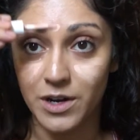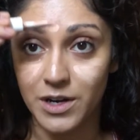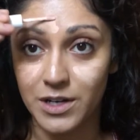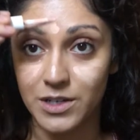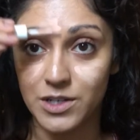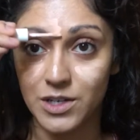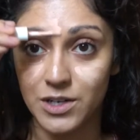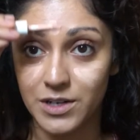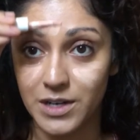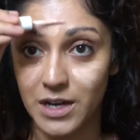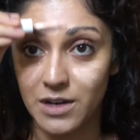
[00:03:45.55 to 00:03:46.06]
and it
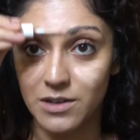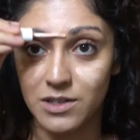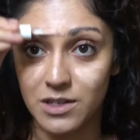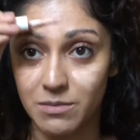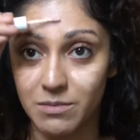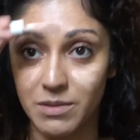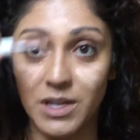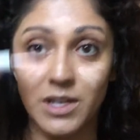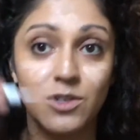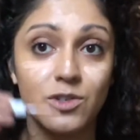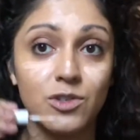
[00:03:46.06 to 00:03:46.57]
turned out to
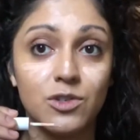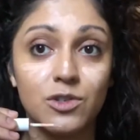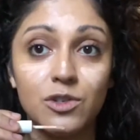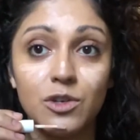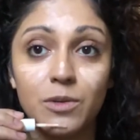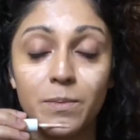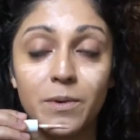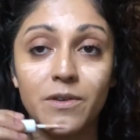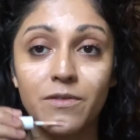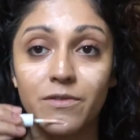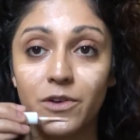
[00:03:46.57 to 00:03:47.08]
be
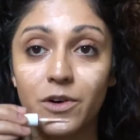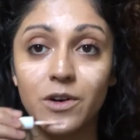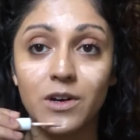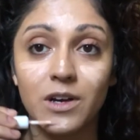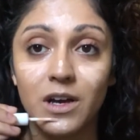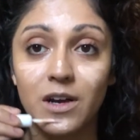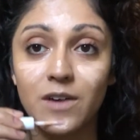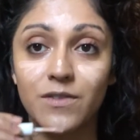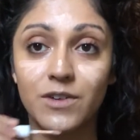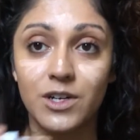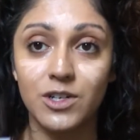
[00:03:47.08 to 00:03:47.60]
super full
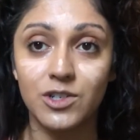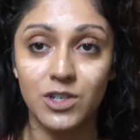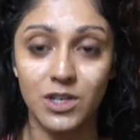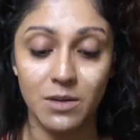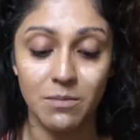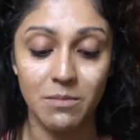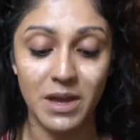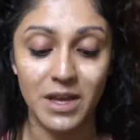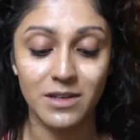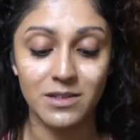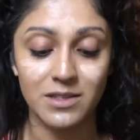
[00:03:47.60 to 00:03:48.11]
coverage and
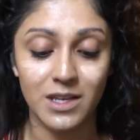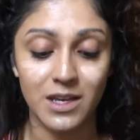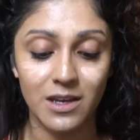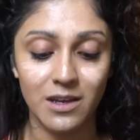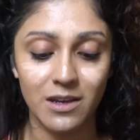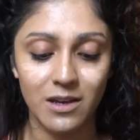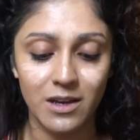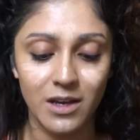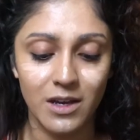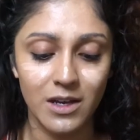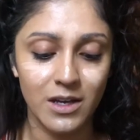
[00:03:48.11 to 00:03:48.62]

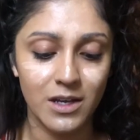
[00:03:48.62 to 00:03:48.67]
amazing.